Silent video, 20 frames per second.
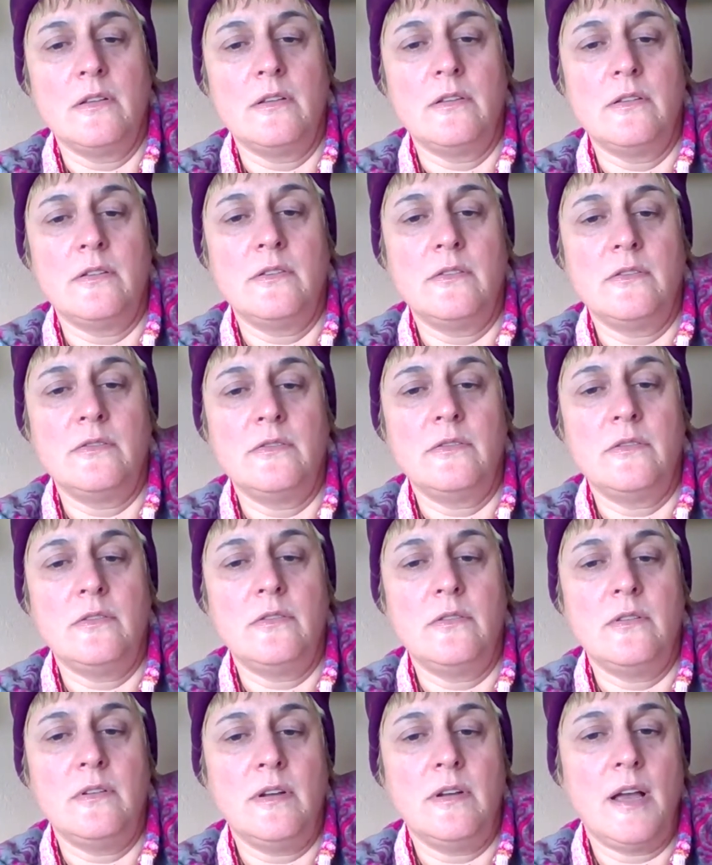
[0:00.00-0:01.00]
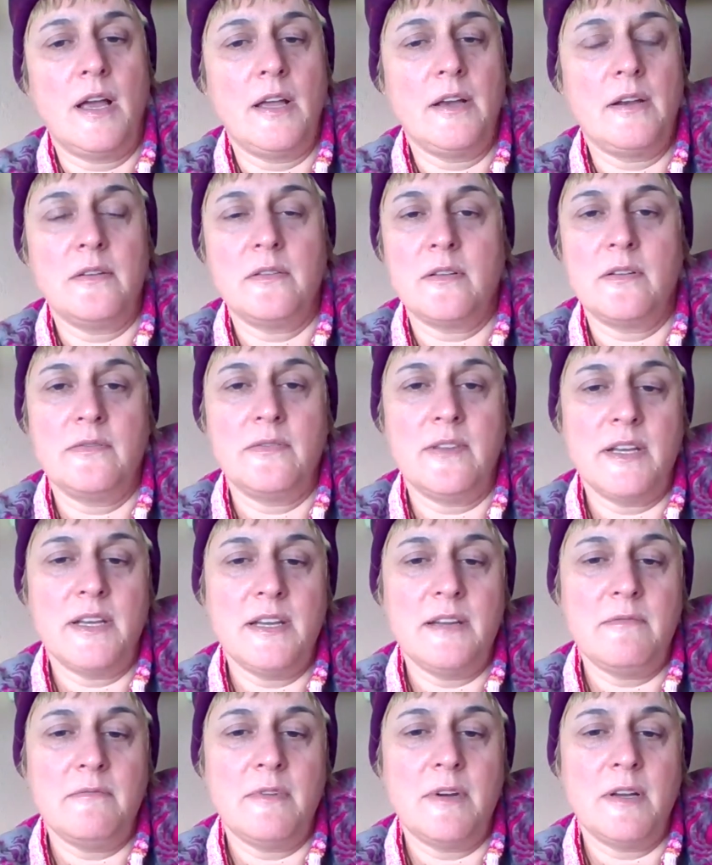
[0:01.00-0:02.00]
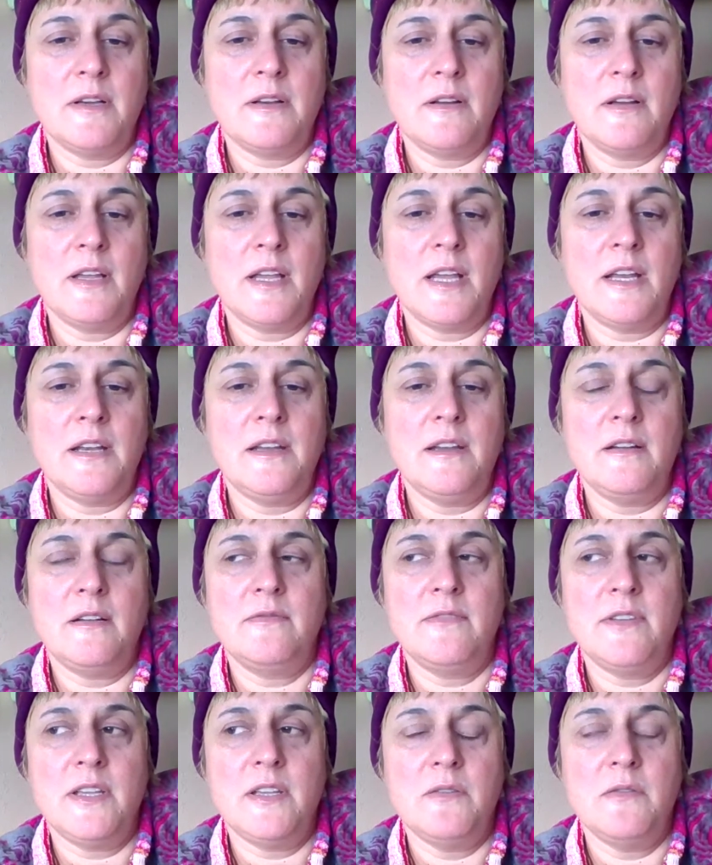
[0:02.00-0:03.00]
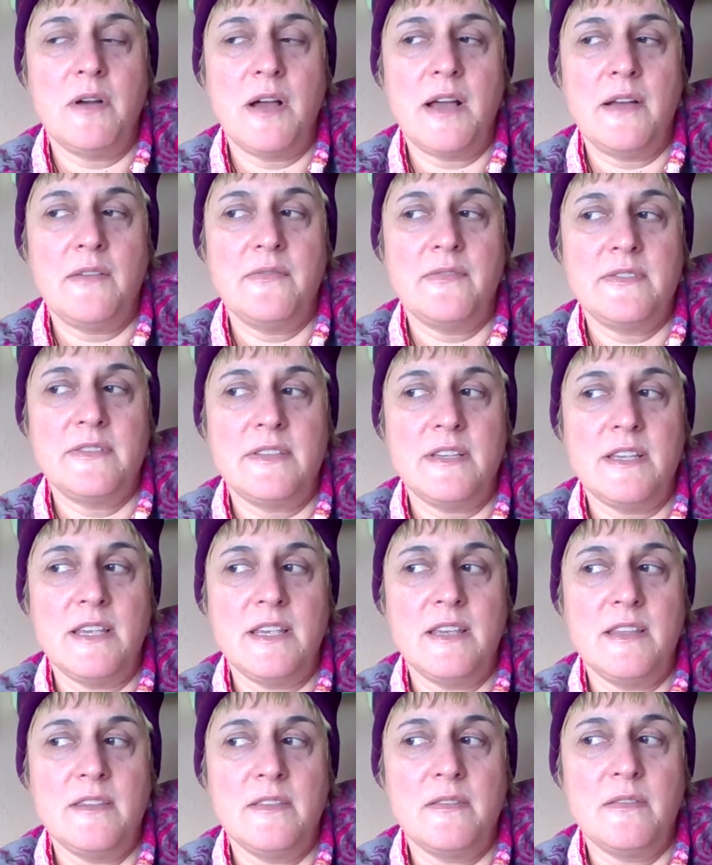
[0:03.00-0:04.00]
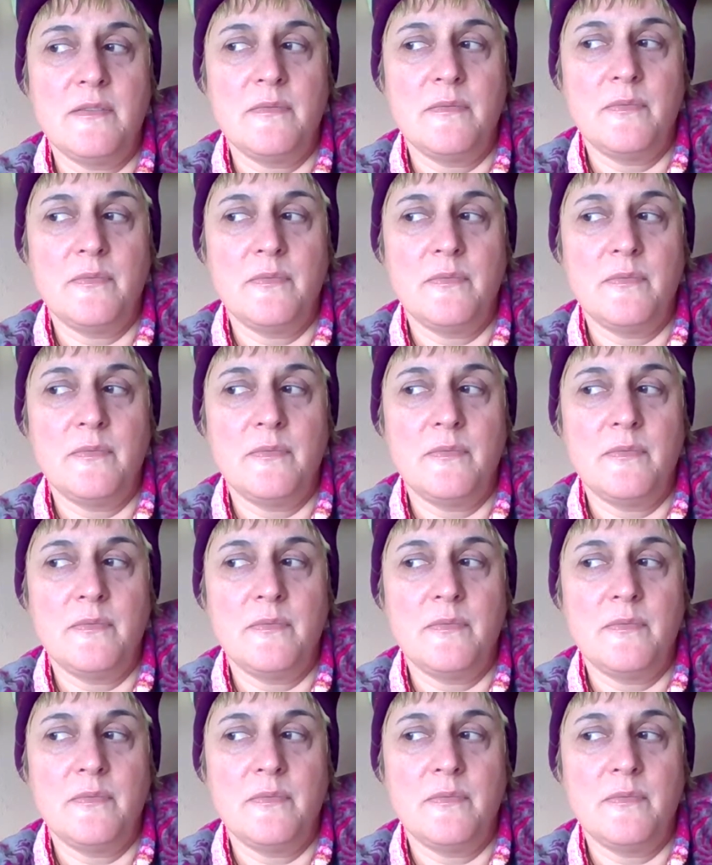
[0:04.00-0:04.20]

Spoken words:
So I don't know if any of you have seen